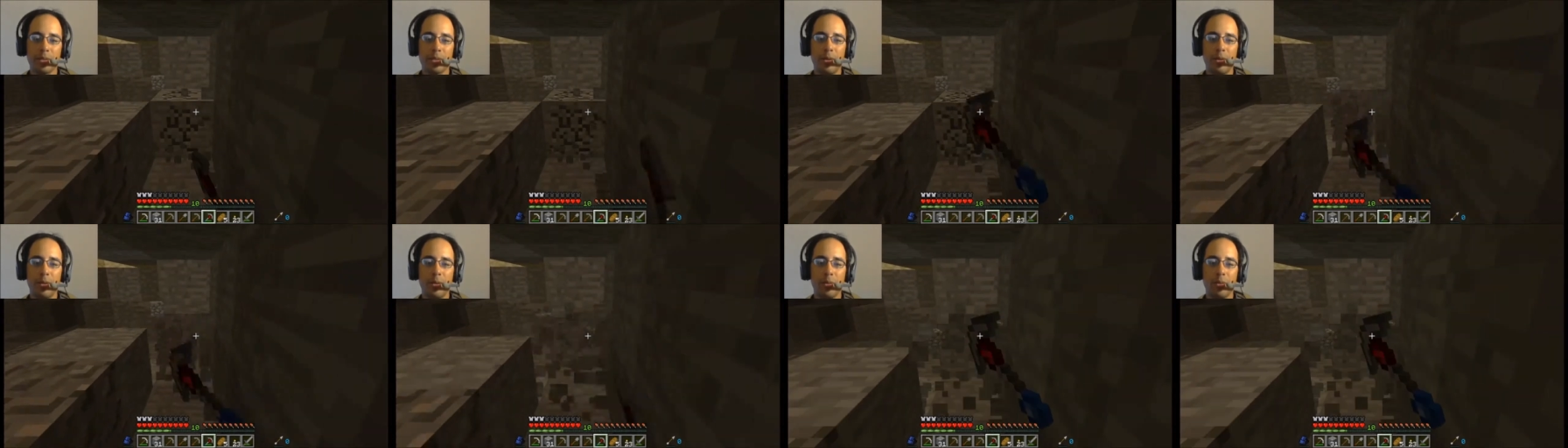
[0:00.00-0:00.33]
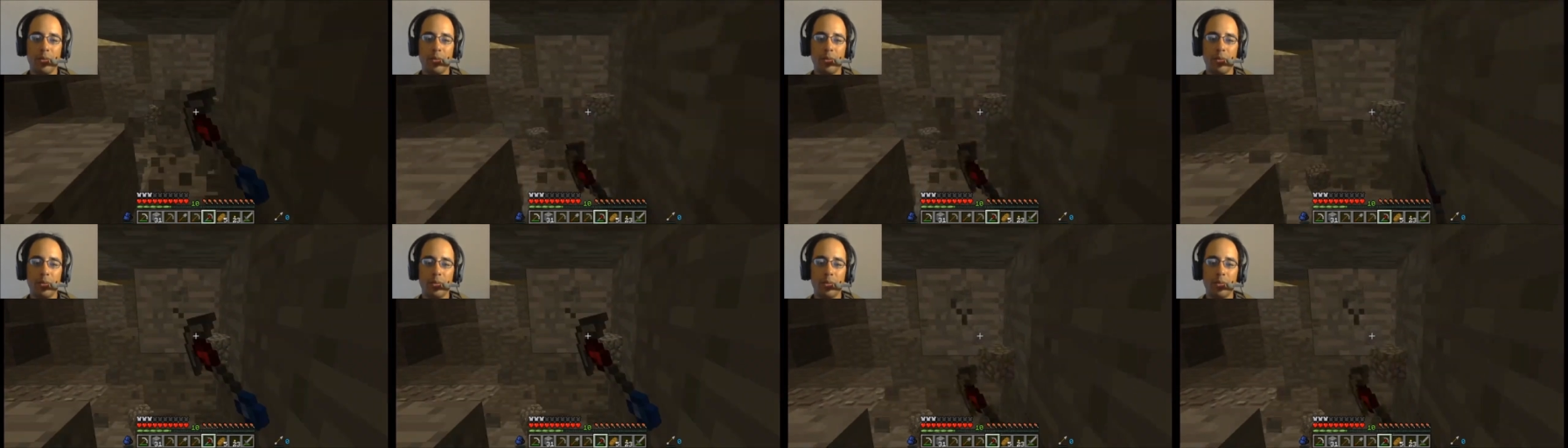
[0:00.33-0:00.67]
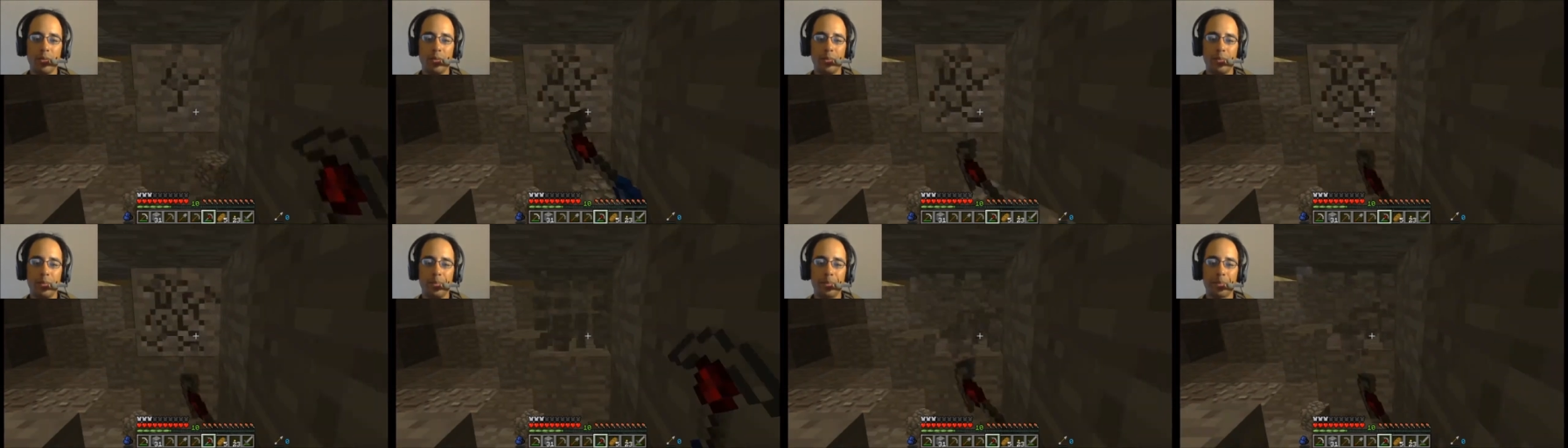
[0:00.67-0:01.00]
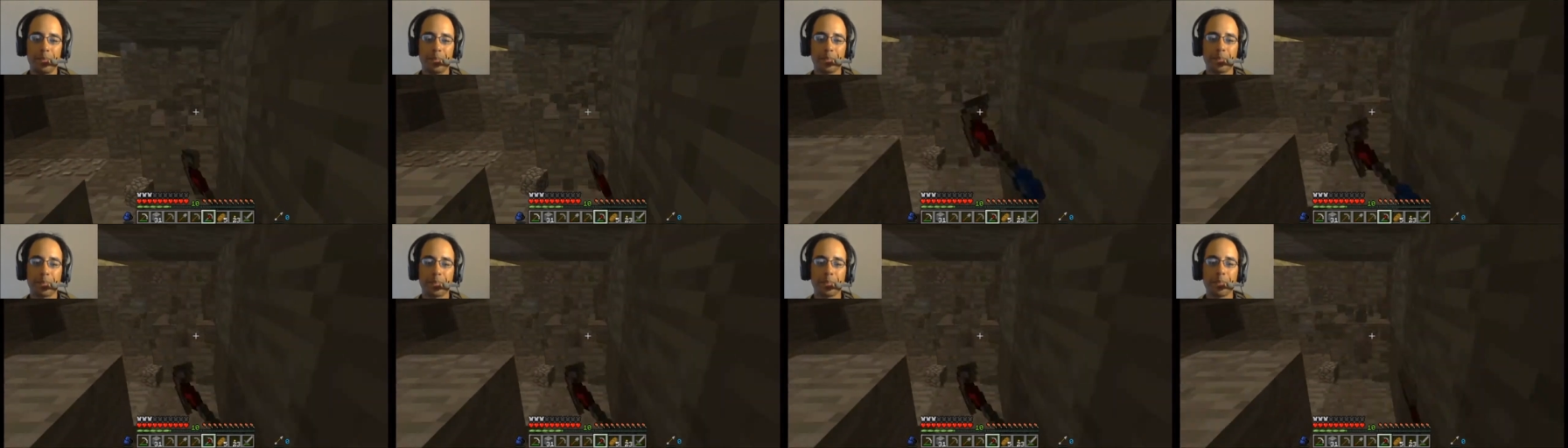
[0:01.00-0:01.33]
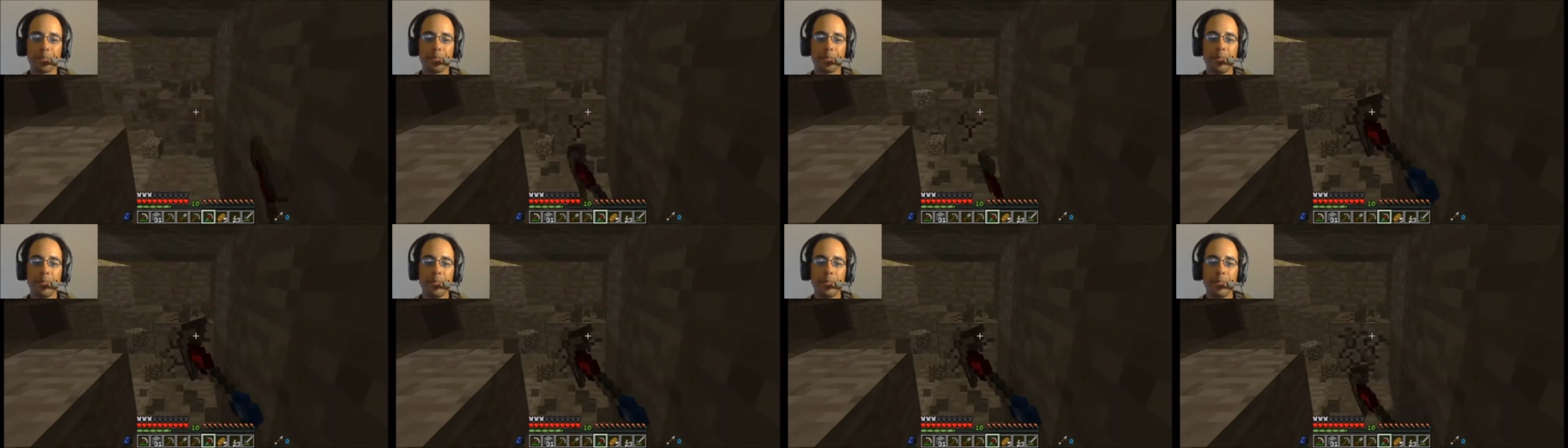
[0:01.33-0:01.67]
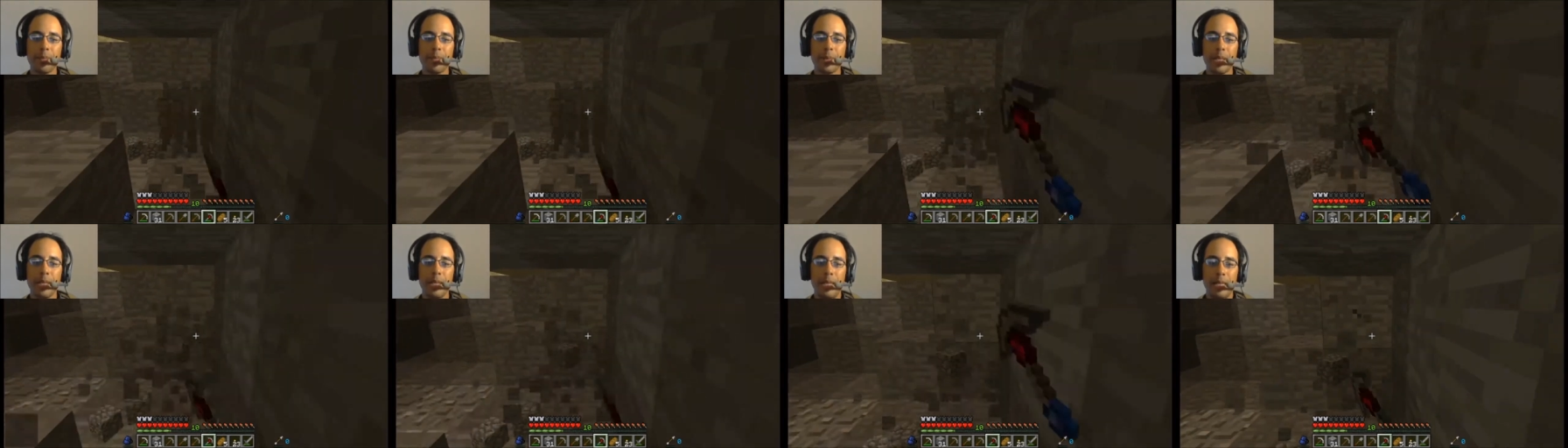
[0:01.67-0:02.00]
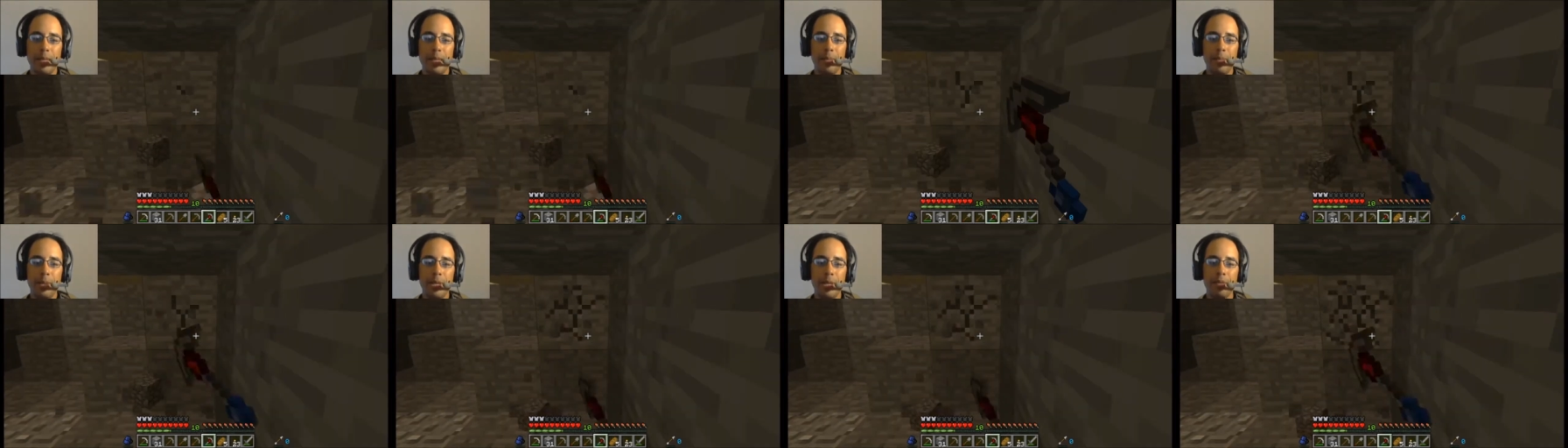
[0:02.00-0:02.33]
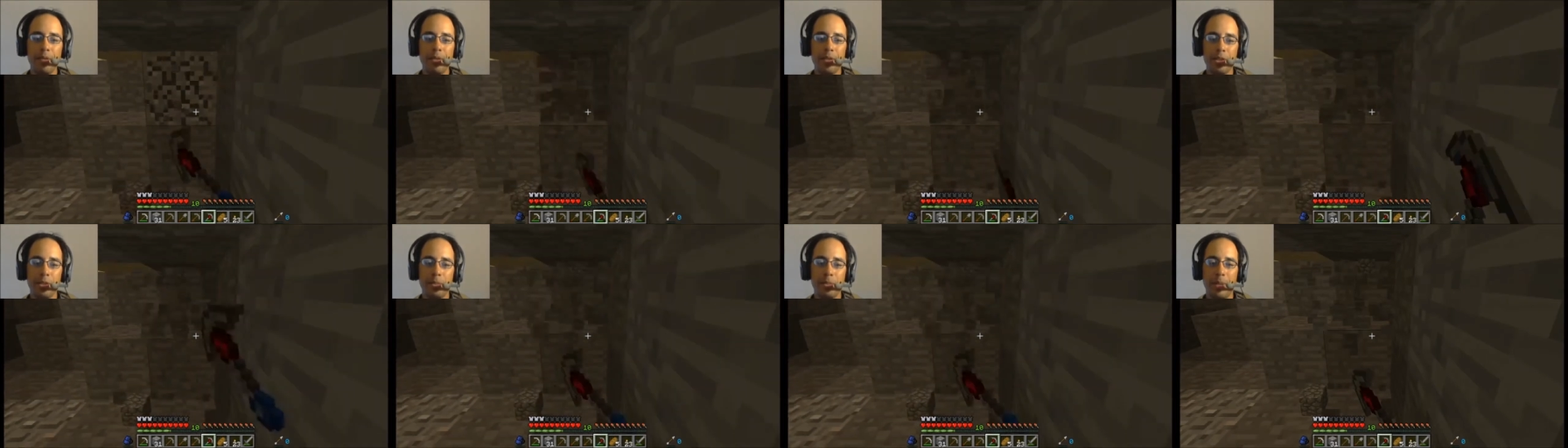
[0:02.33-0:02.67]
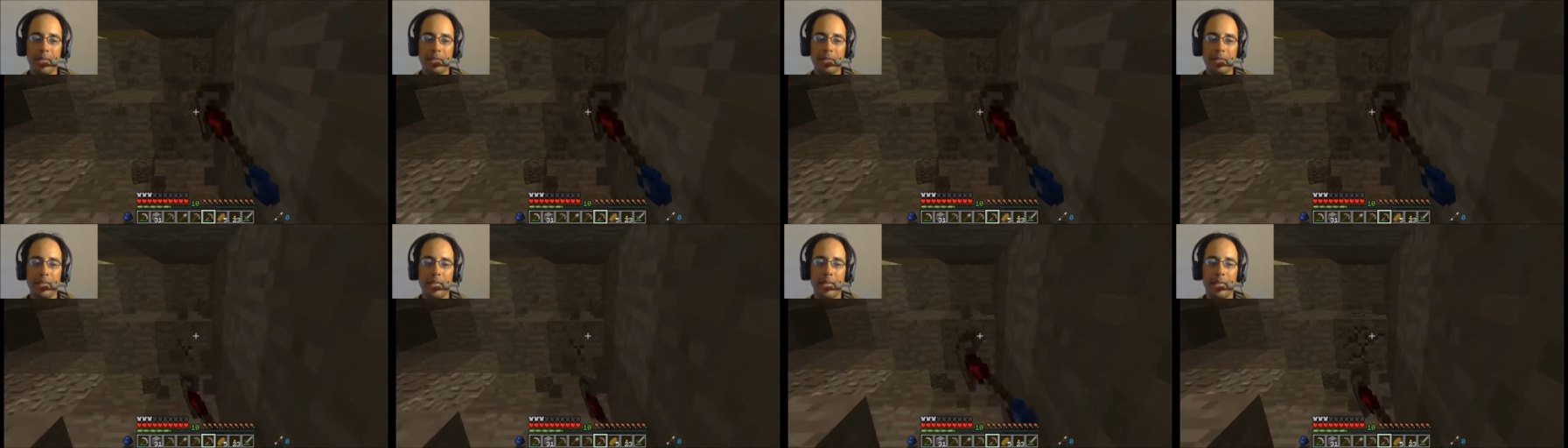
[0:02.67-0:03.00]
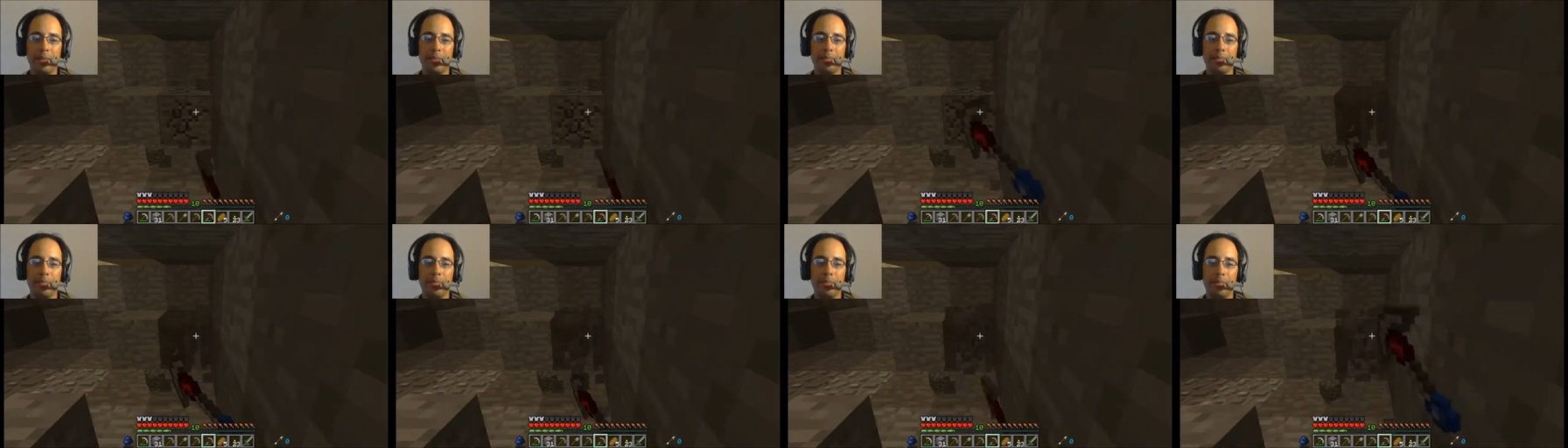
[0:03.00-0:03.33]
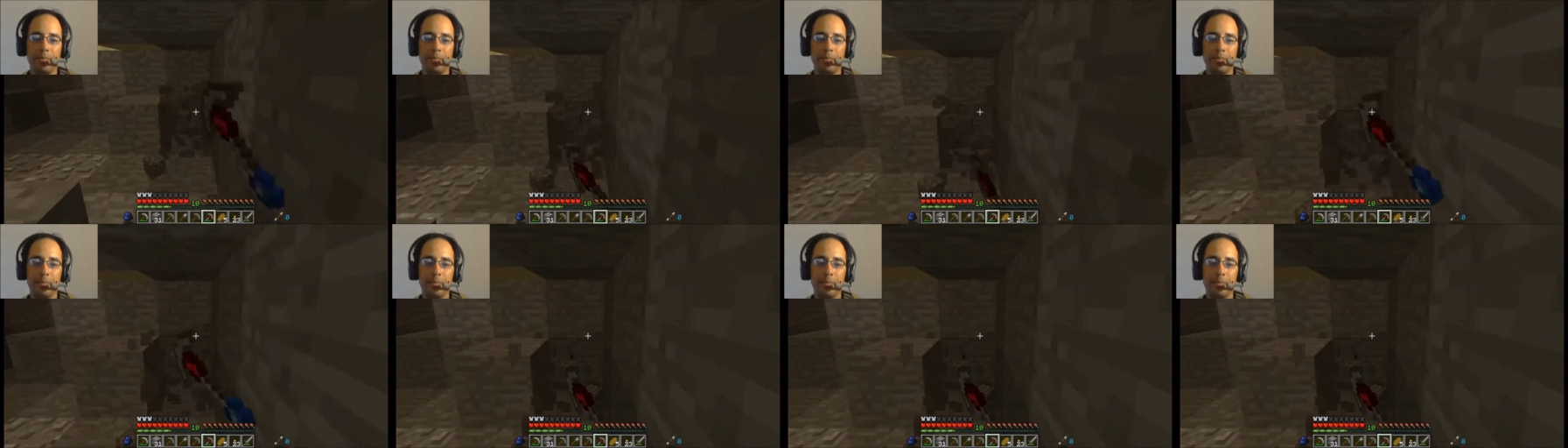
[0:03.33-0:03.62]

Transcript: Make a little hole. But I figured it's about time.